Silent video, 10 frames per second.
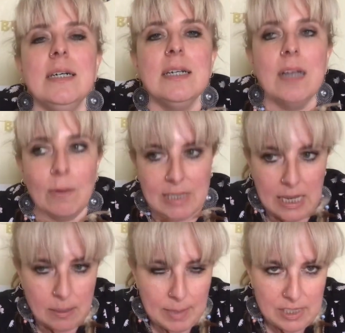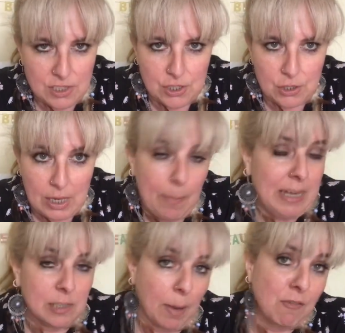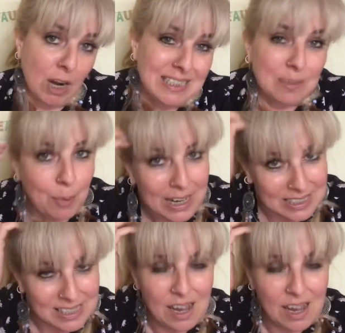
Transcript: I was getting the message to get back to my writing practice.